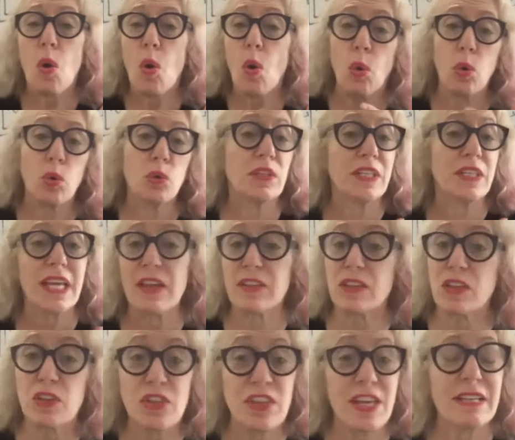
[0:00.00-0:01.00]
all the
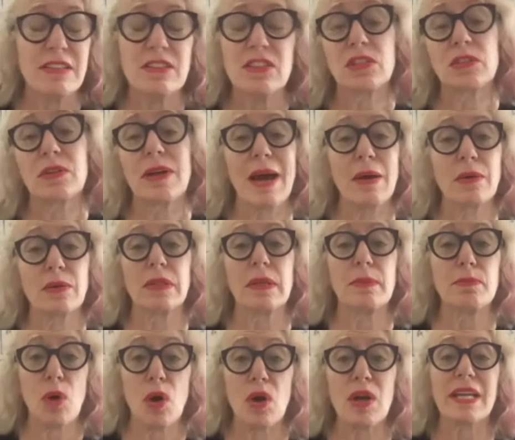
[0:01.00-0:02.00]
other things that are out in the
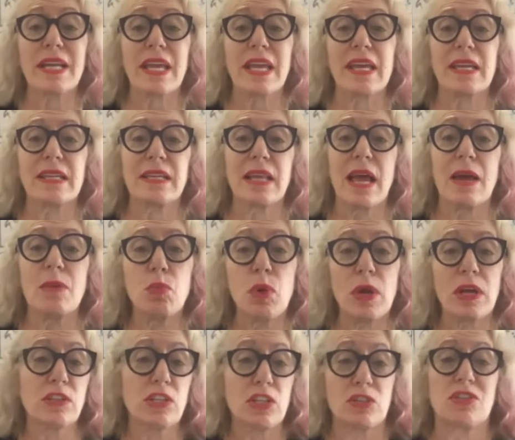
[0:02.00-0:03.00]
market and
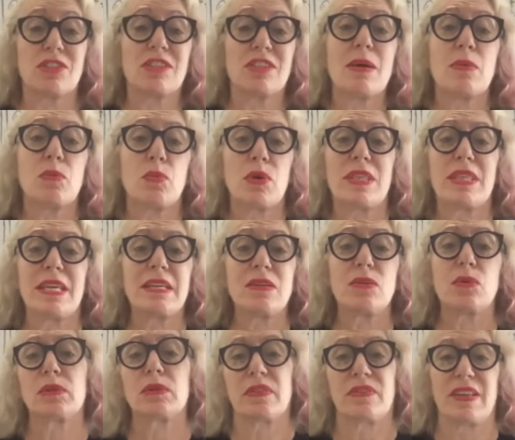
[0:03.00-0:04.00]
where you sit within
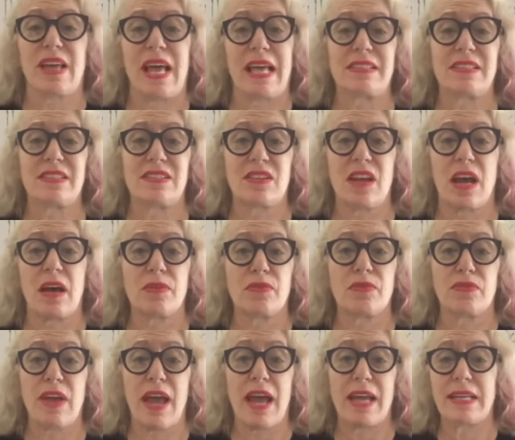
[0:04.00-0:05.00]
all of that
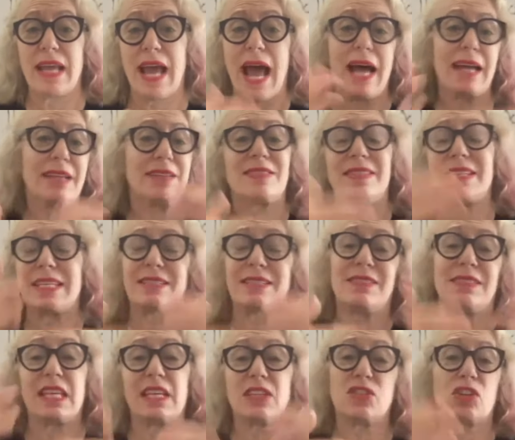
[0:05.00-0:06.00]
stuff. And as these
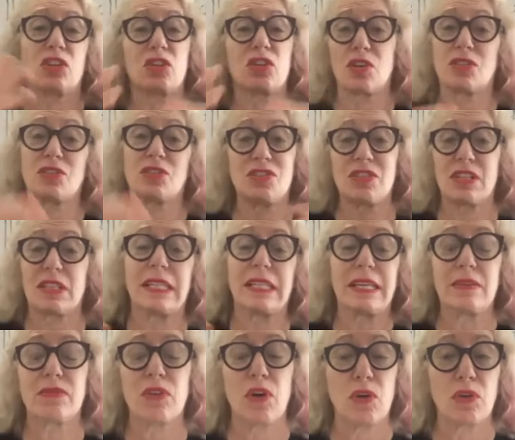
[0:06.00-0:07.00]
things are constantly
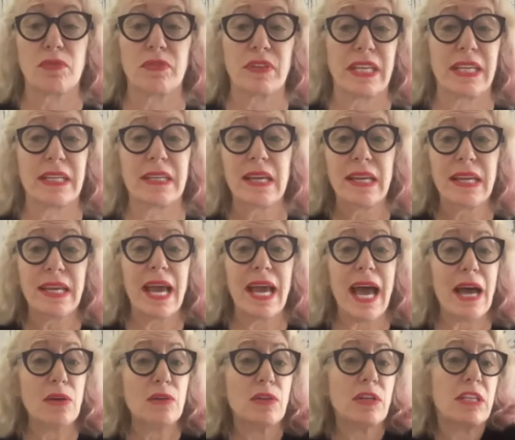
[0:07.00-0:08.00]
evolving,
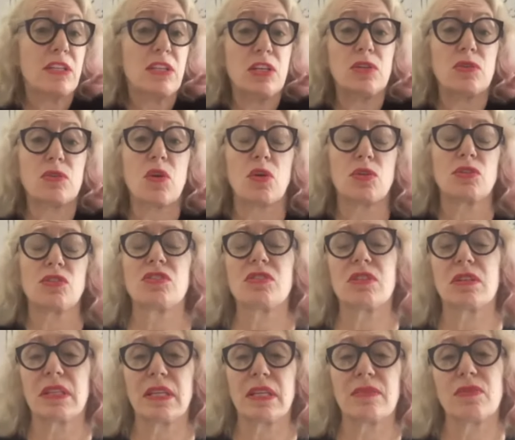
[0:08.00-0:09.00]
how can you
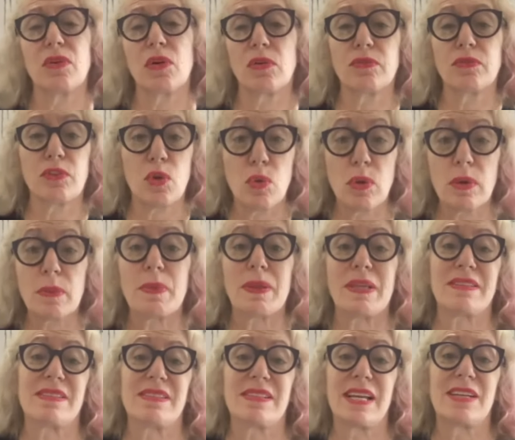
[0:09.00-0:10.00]
constantly evolve your
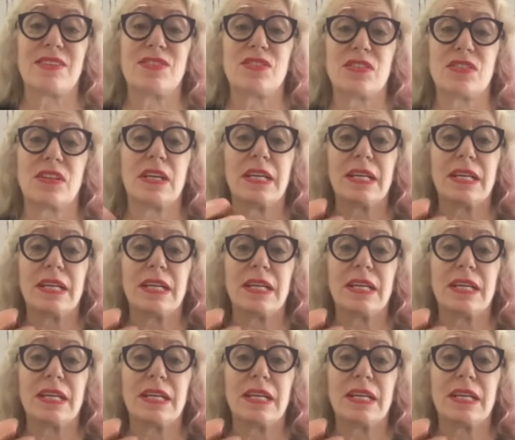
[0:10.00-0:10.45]
business